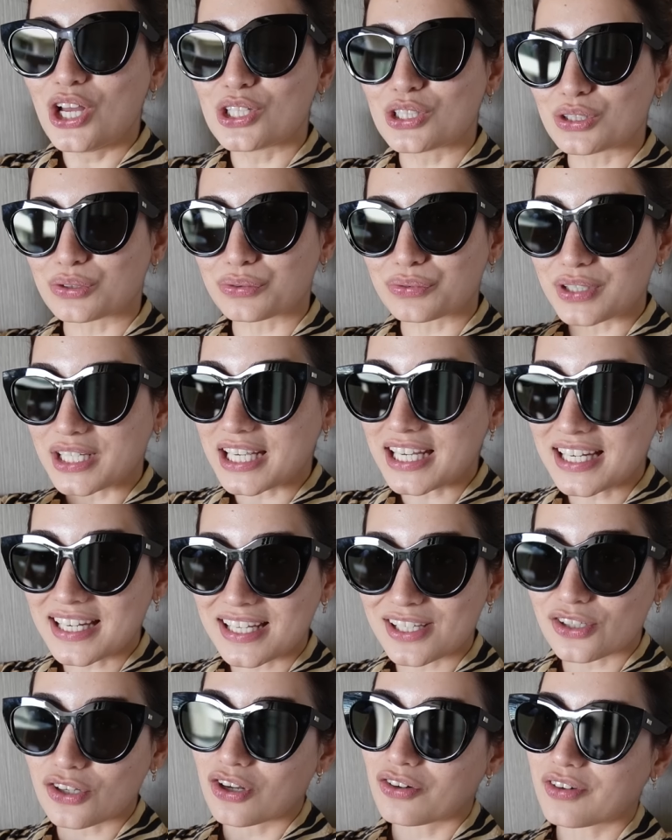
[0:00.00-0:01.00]
Laureen
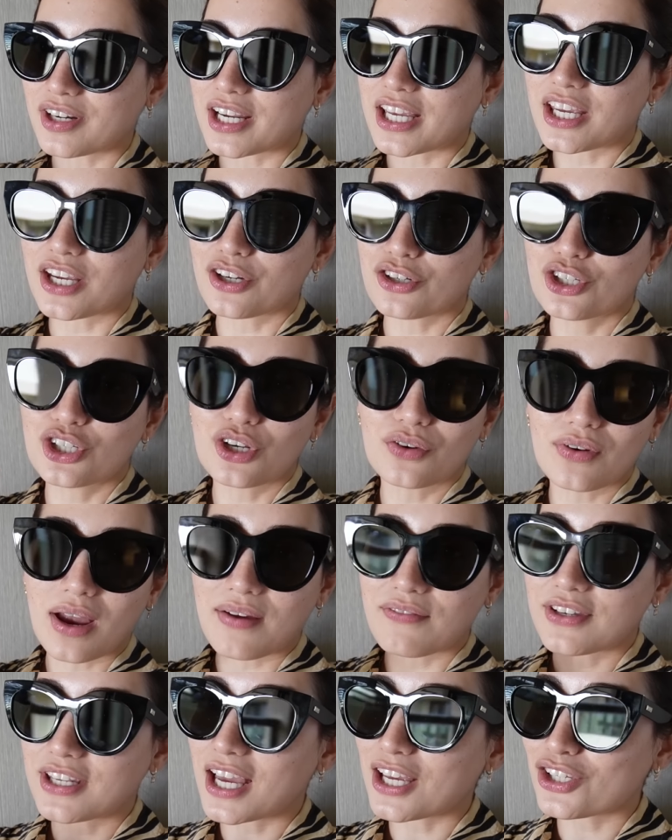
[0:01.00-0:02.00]
is already here. She
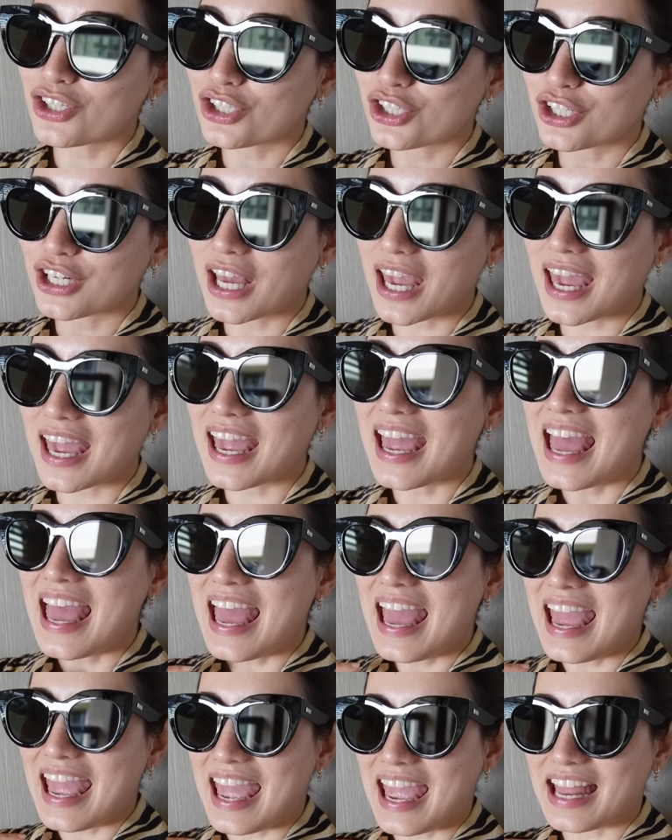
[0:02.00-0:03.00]
arrived yesterday,
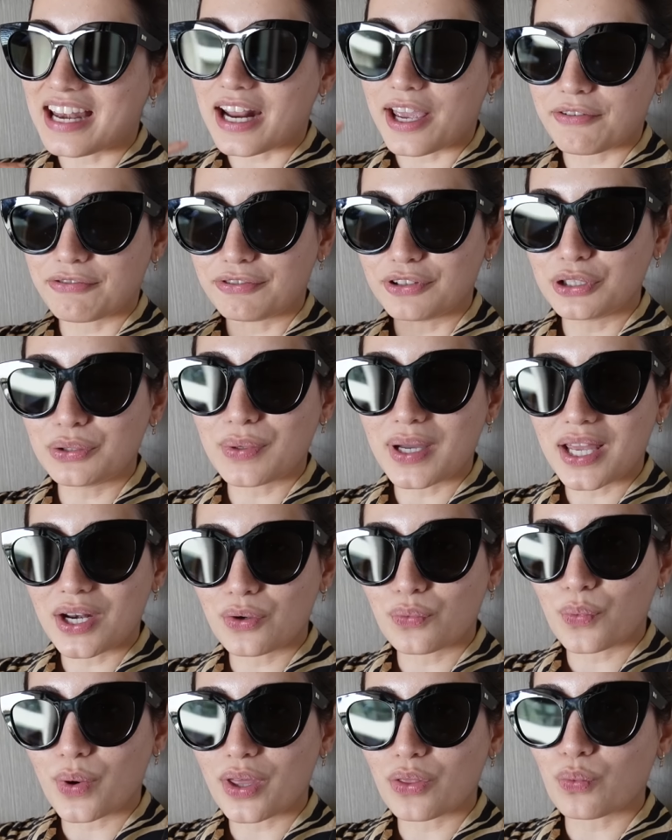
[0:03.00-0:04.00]
and I flew
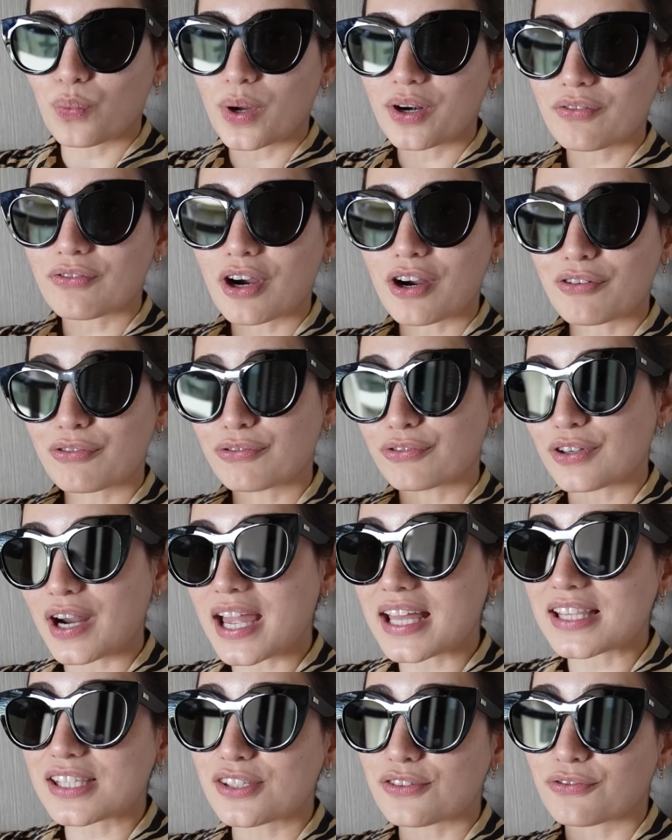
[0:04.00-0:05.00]
in with one of our
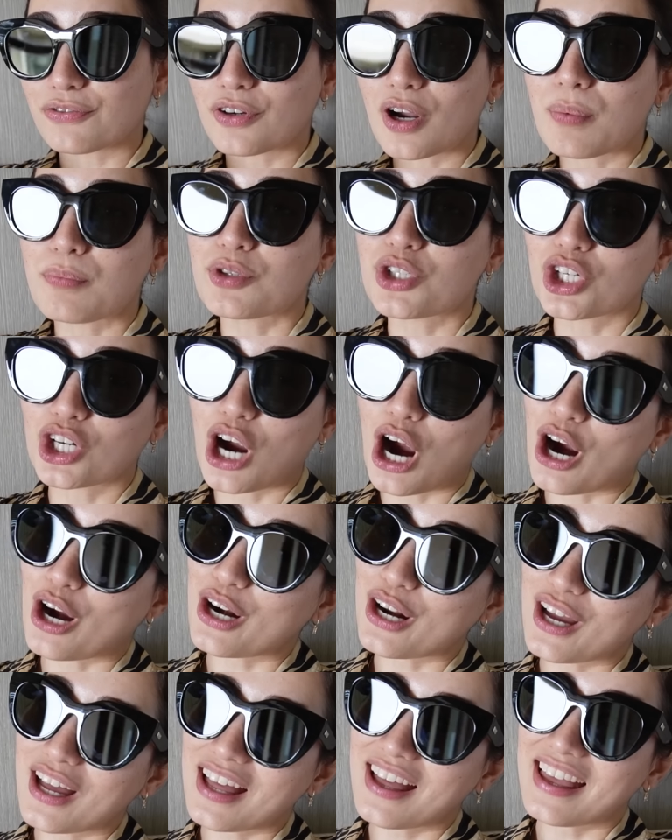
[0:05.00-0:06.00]
friends from
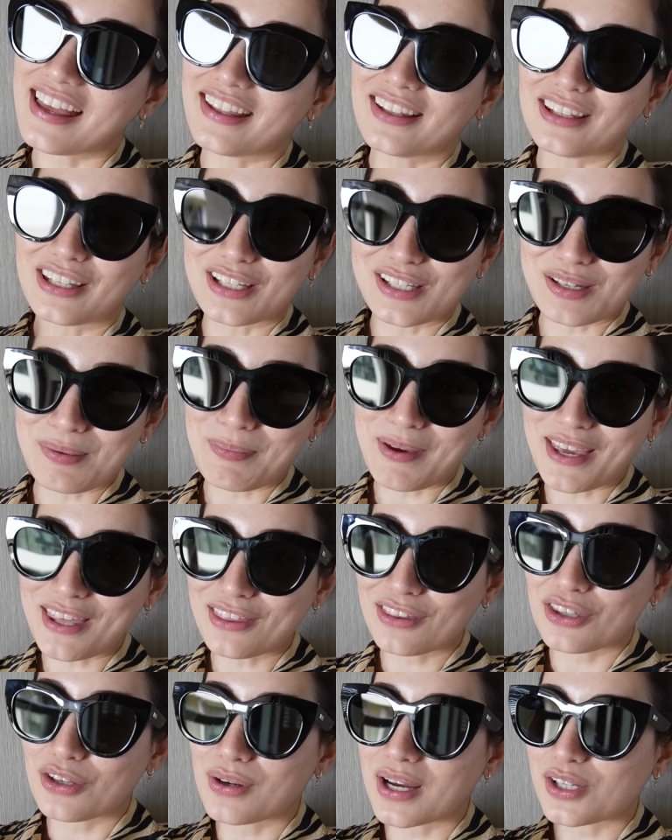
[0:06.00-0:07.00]
Jakarta,
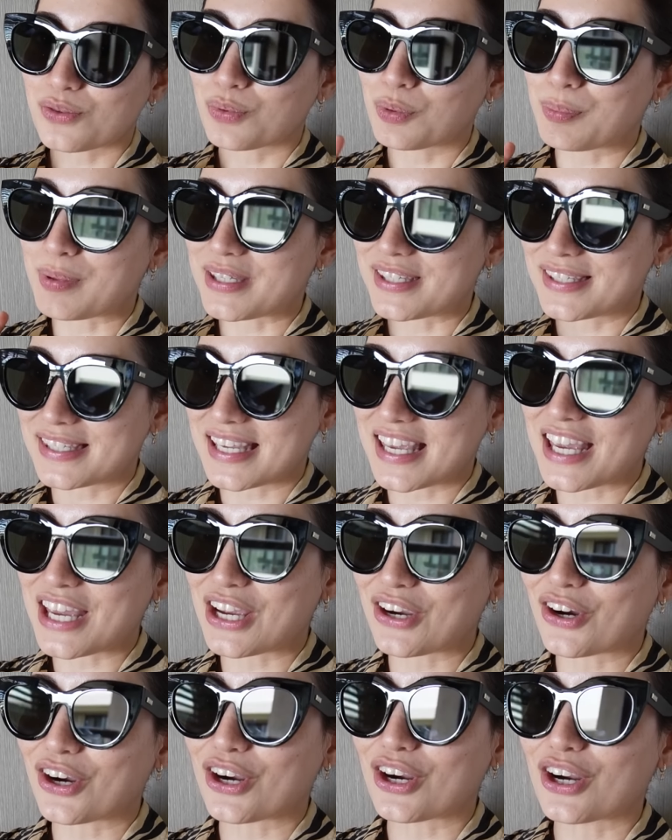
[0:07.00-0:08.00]
Elizabeth. You guys will be
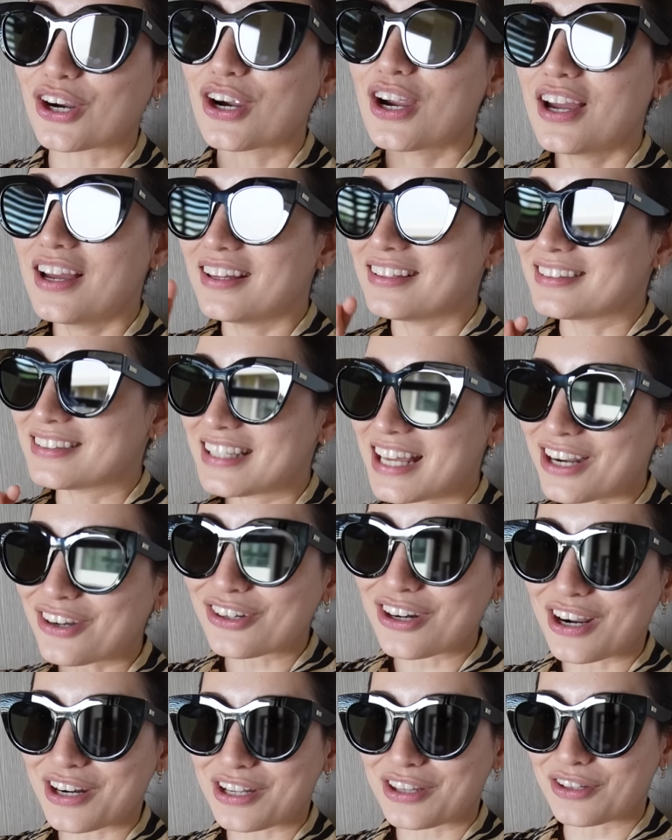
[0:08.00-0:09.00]
seeing her
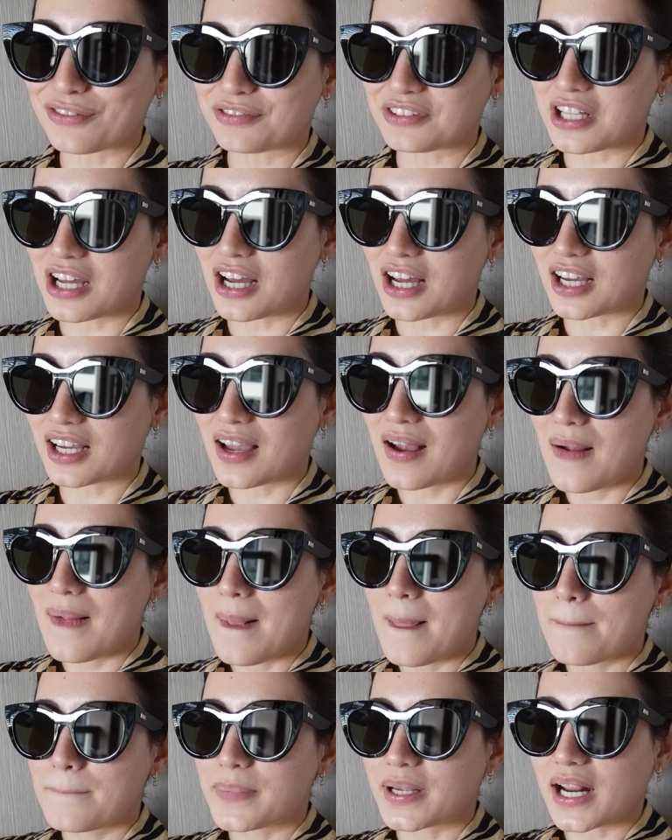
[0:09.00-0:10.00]
later on in the vlog,
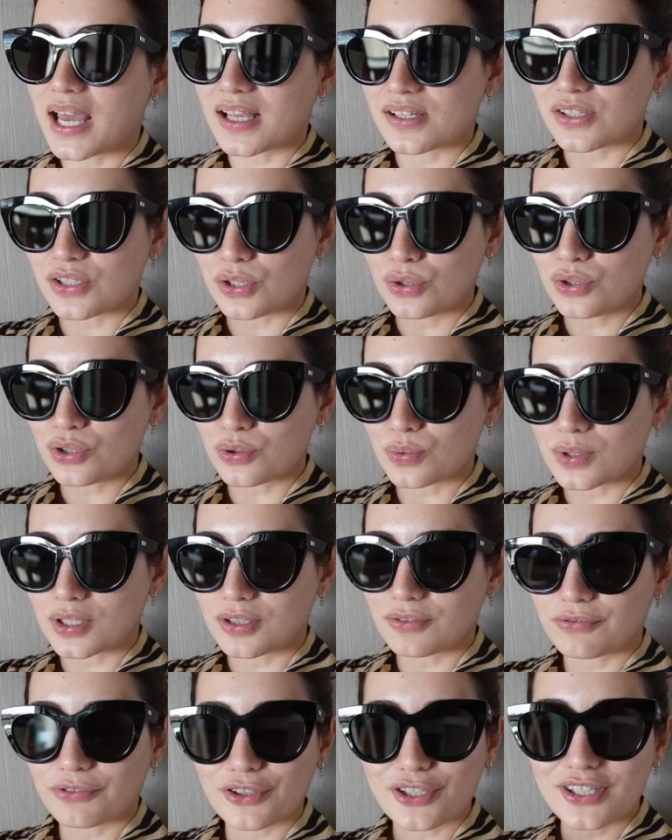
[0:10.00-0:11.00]
but as
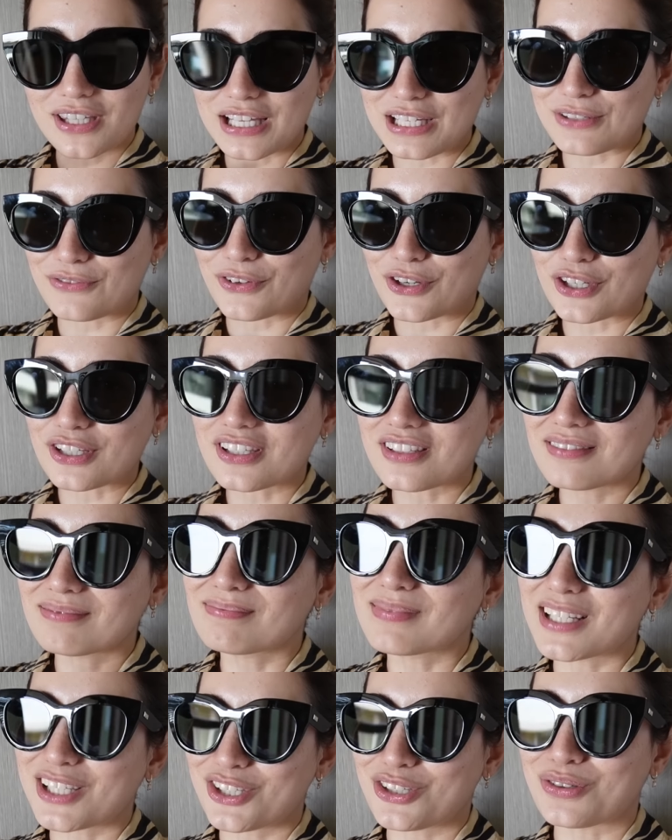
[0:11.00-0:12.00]
usual, first things first,
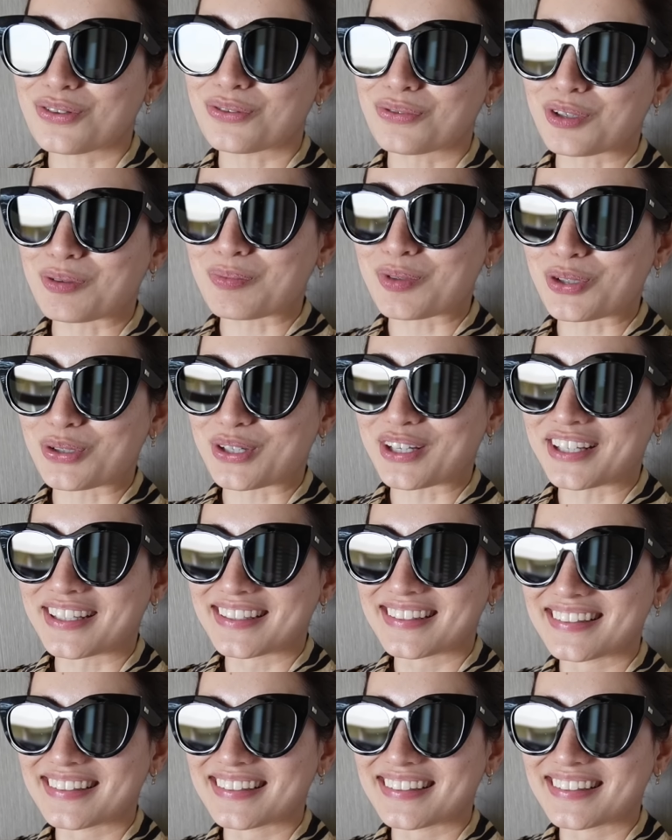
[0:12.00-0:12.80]
let's do a room tour.